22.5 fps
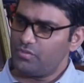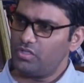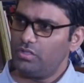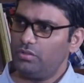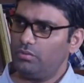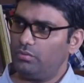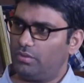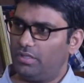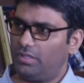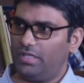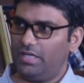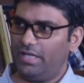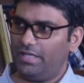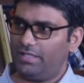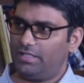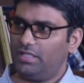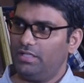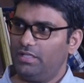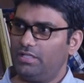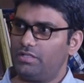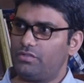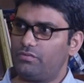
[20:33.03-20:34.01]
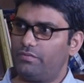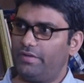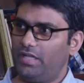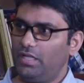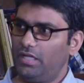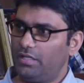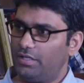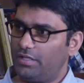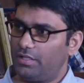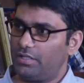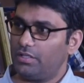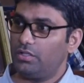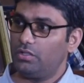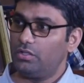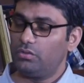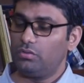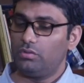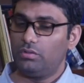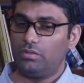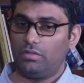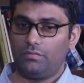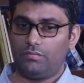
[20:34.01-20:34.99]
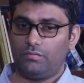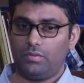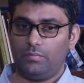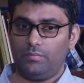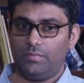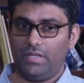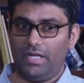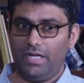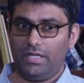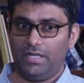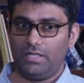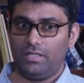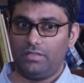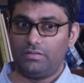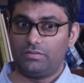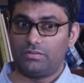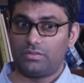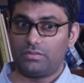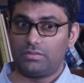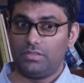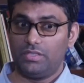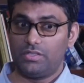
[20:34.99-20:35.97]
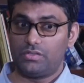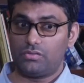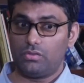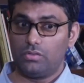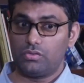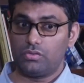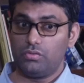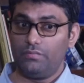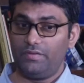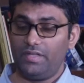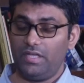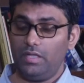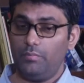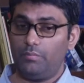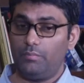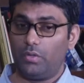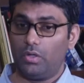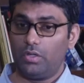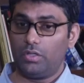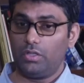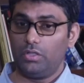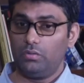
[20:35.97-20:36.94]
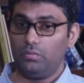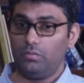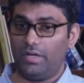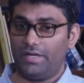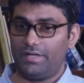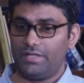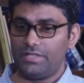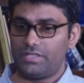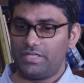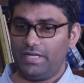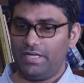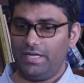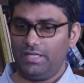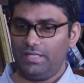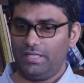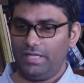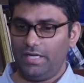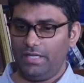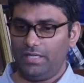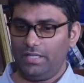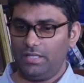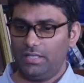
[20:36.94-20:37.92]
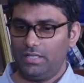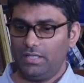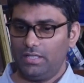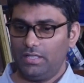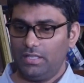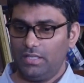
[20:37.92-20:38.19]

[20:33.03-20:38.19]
Absolutely. I think it's very critical to learn from that. It's also very important to understand that